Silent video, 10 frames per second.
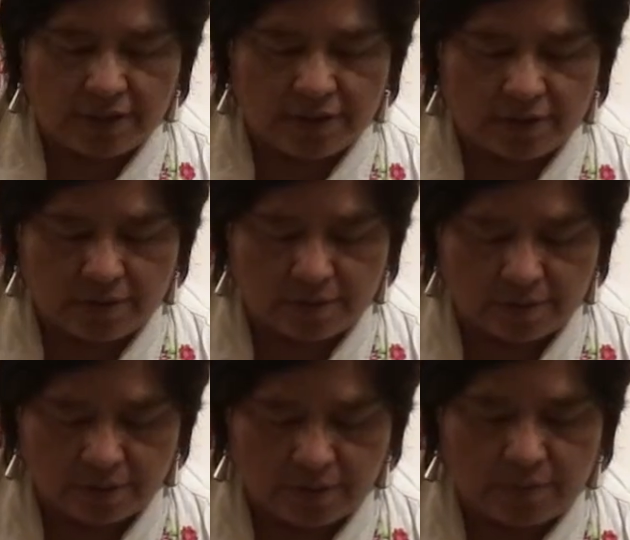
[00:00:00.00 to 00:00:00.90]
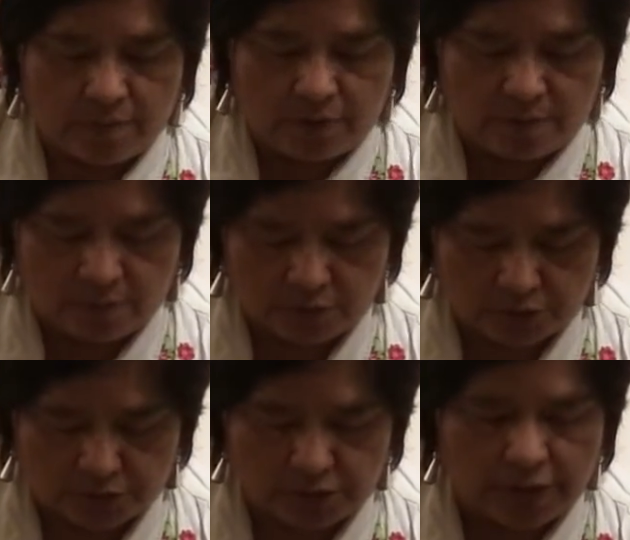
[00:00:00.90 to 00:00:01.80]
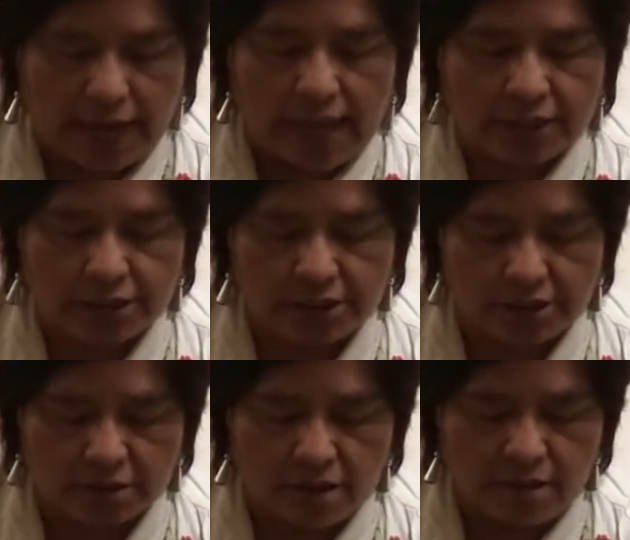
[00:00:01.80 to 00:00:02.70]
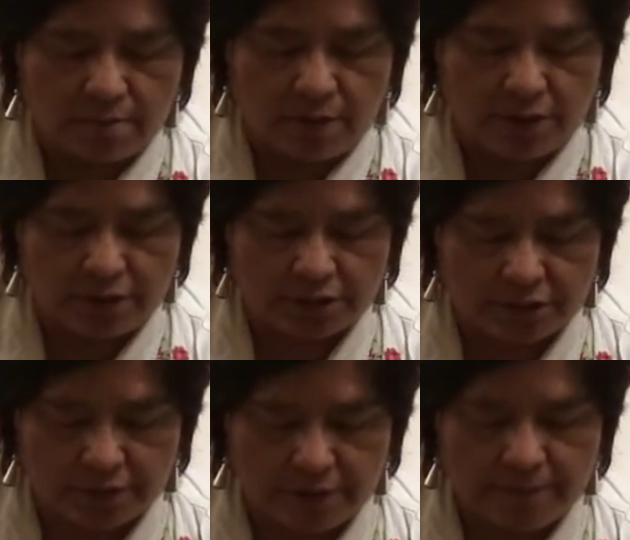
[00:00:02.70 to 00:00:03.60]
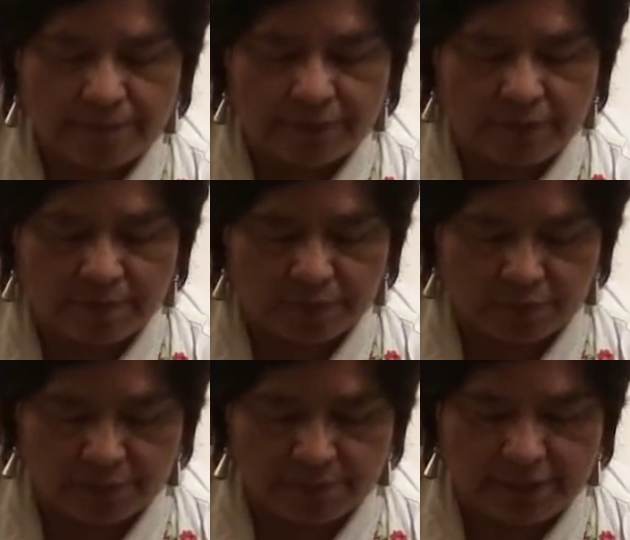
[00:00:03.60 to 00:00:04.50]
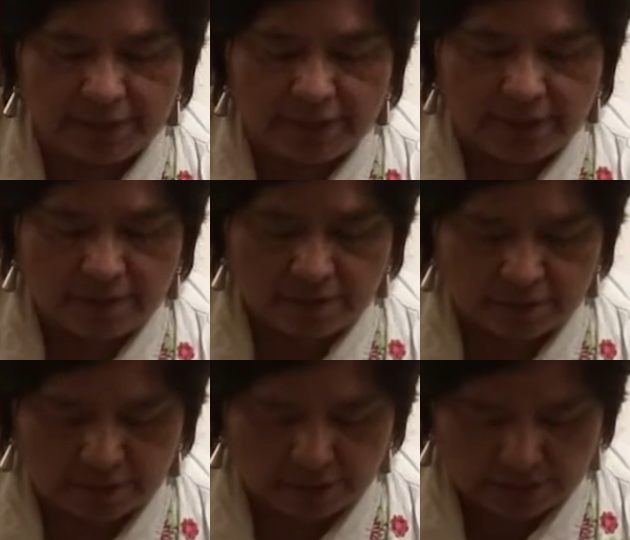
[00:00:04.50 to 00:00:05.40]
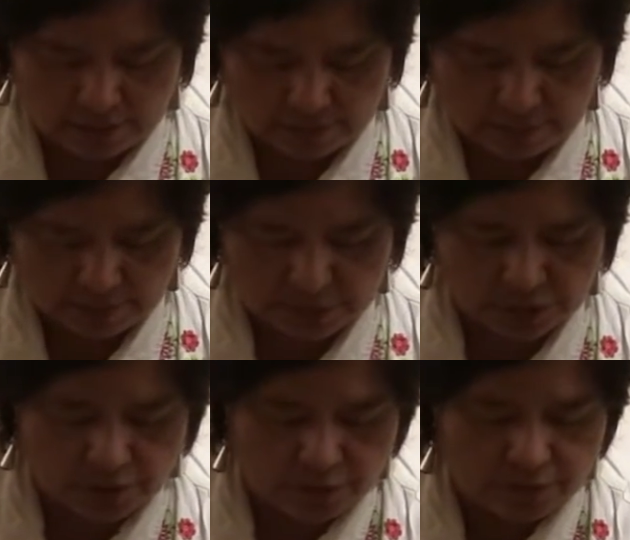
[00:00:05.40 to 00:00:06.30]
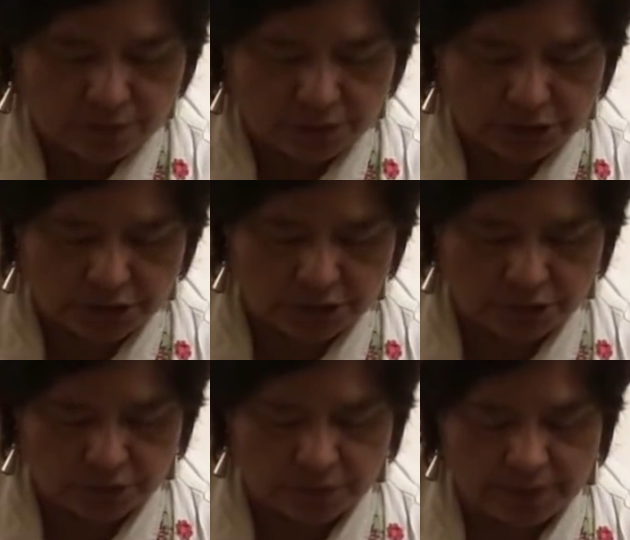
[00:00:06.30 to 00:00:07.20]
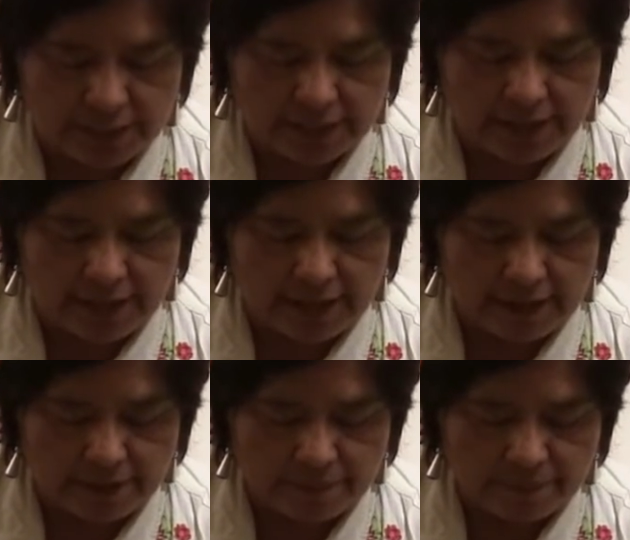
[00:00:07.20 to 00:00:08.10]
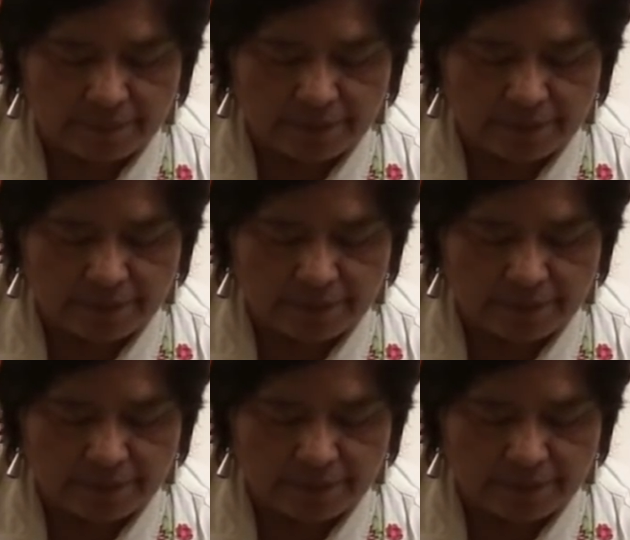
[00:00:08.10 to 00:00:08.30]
her motion, her action is all monitored. The women observe what she's doing, and